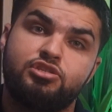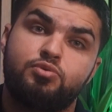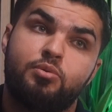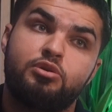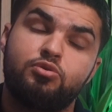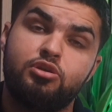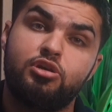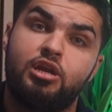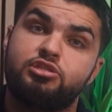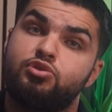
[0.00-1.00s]
us what we're doing
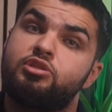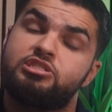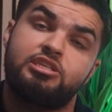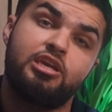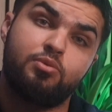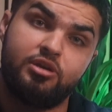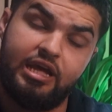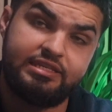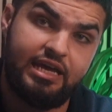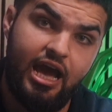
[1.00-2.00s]
good on. So this keyword
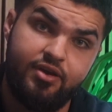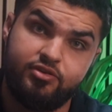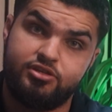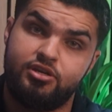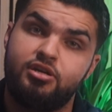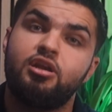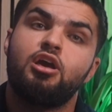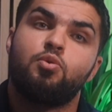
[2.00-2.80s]
has a high return,